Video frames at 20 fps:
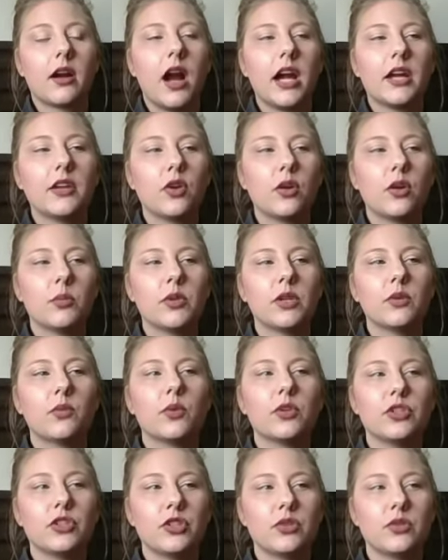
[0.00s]
I normally
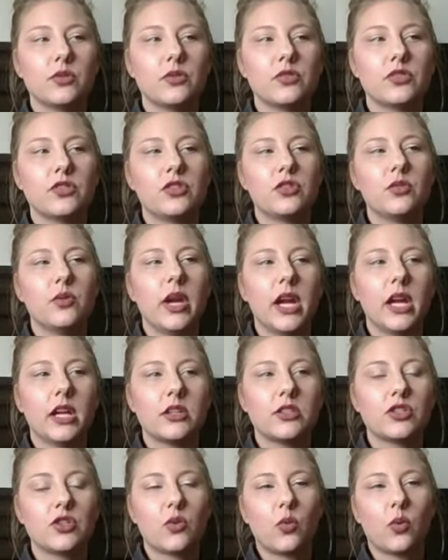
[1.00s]
would use
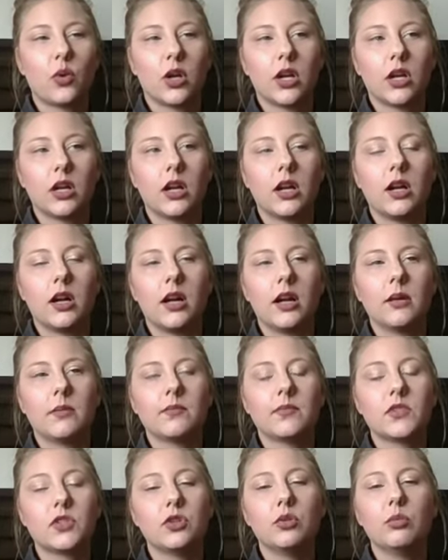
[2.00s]
2H or
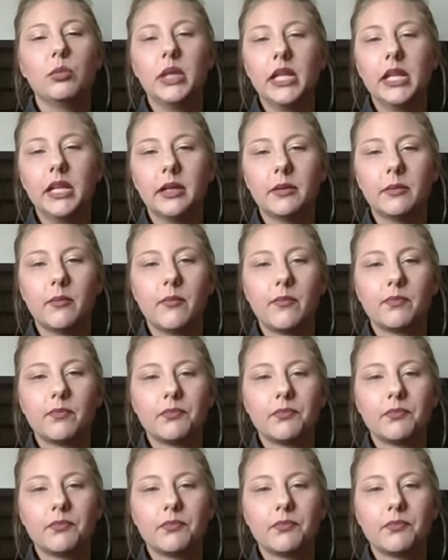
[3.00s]
2B.